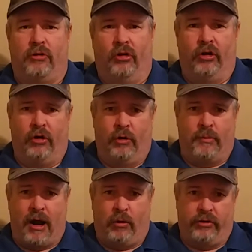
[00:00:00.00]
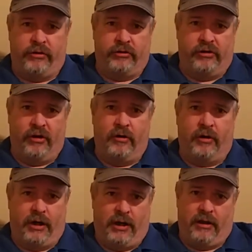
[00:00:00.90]
clue about what they're
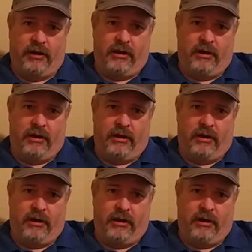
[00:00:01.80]
doing.